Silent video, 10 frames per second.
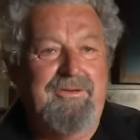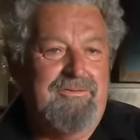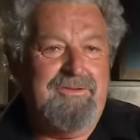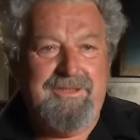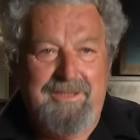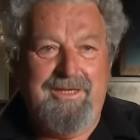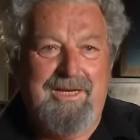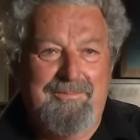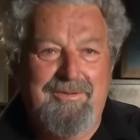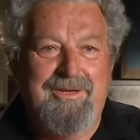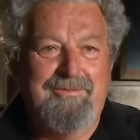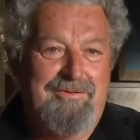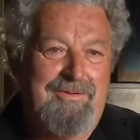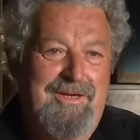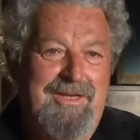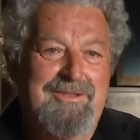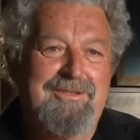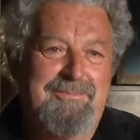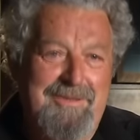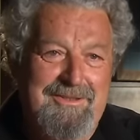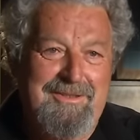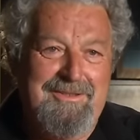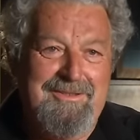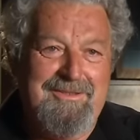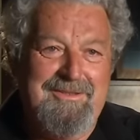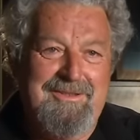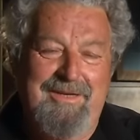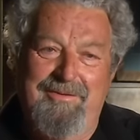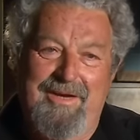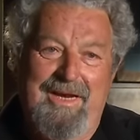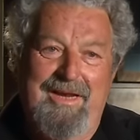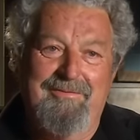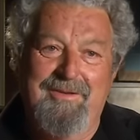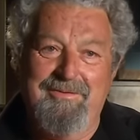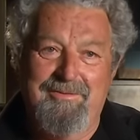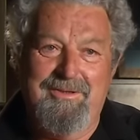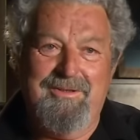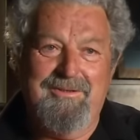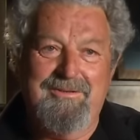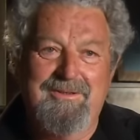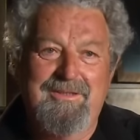don't see the Applegate River Lodge as a business. Never have, never will.